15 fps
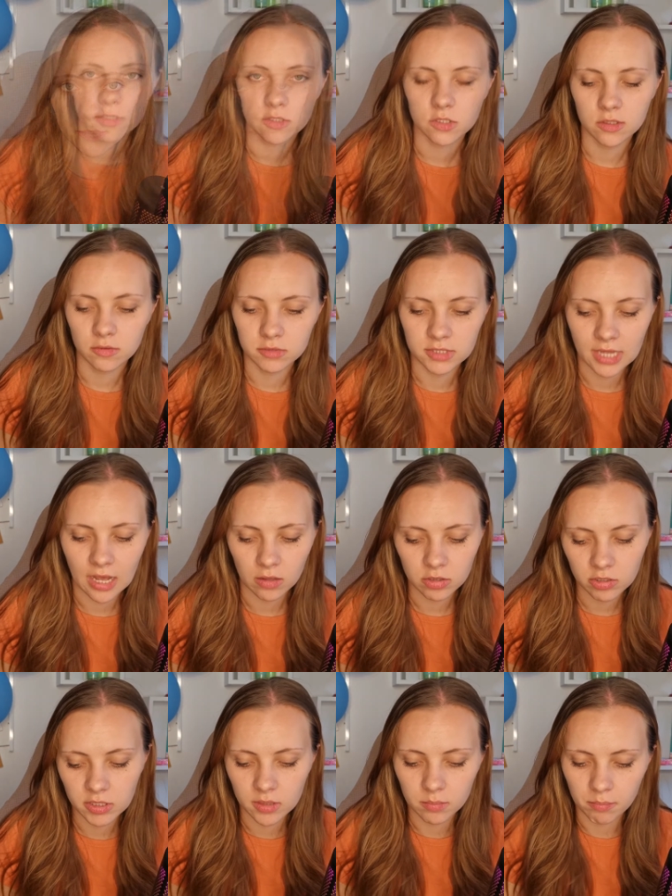So now
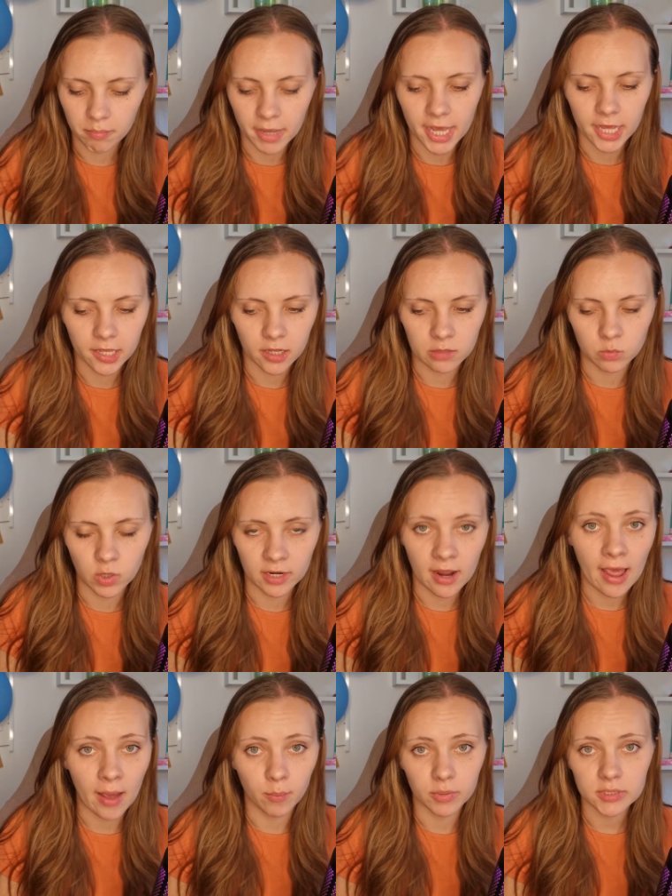looking back at what
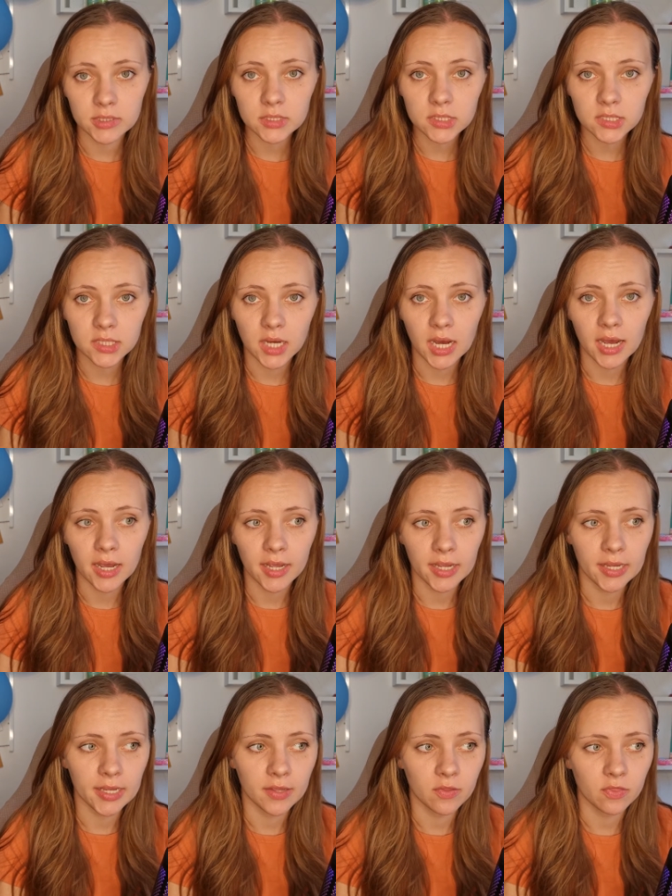happened,
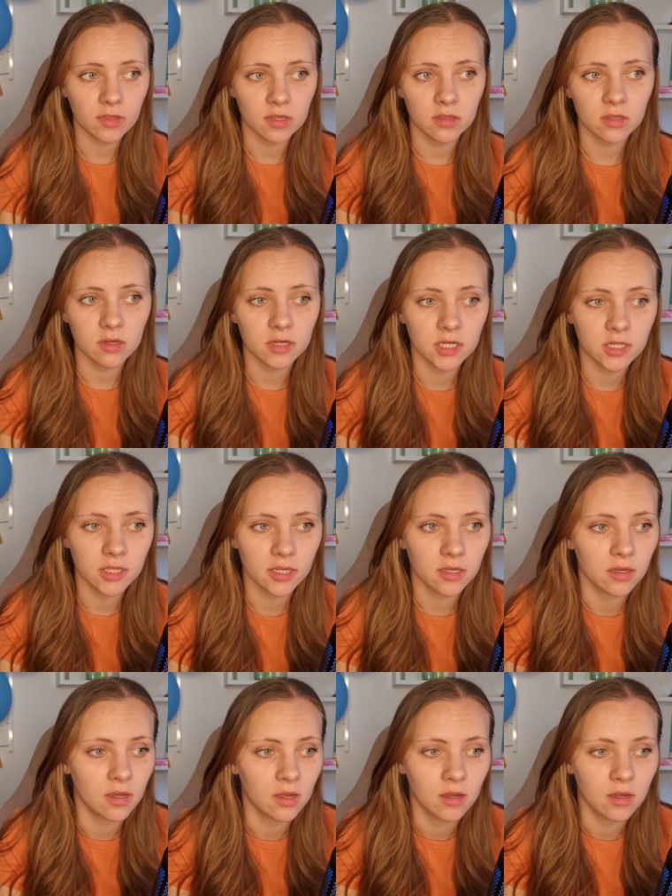I think there are like